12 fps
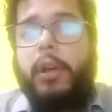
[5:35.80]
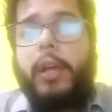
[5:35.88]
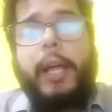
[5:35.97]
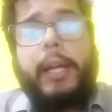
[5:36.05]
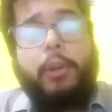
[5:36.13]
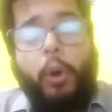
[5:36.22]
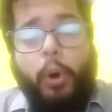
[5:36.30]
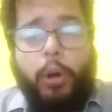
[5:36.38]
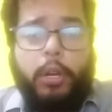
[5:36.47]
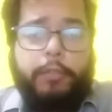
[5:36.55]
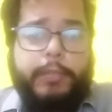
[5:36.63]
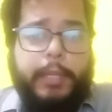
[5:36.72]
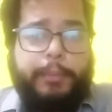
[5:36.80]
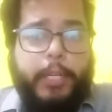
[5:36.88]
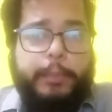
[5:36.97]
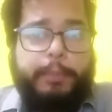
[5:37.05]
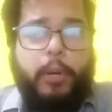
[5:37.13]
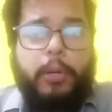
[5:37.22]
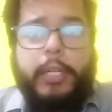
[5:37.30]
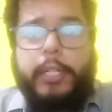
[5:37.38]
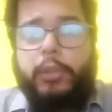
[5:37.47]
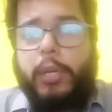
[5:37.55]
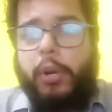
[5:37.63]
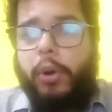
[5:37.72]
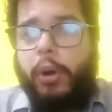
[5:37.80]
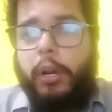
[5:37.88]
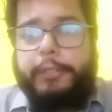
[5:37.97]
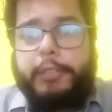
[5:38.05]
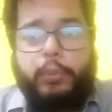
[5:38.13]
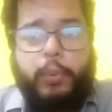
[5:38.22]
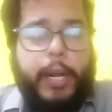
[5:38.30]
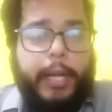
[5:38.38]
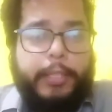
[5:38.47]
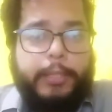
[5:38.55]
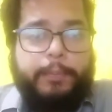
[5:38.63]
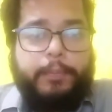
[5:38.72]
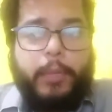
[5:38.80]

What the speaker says: and all of them responded to the call of Swaraj.